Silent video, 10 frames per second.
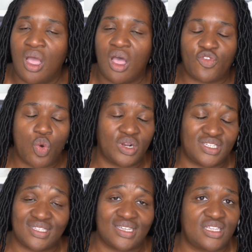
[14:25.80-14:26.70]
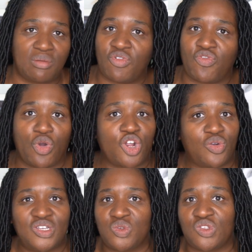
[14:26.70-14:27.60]
Of course, as I said before,
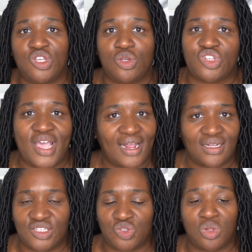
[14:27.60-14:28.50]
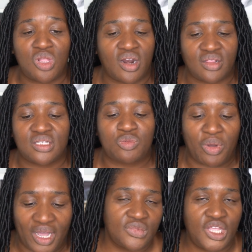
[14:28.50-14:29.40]
Kreese was a huge catalyst to a lot of this,
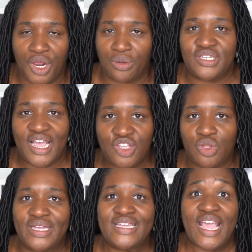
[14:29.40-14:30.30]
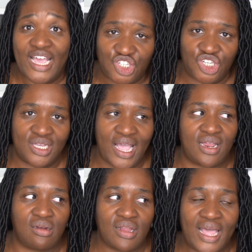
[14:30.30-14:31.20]
but, you know, Daniel engaging
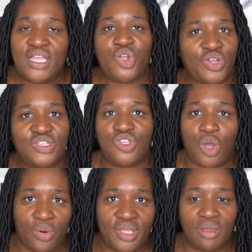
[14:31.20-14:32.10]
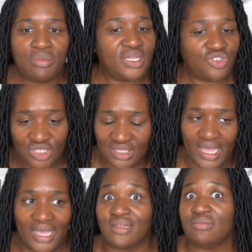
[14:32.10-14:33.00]
and letting Kreese goad him, just
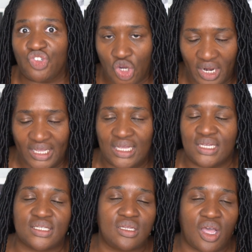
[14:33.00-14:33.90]
like Johnny, is is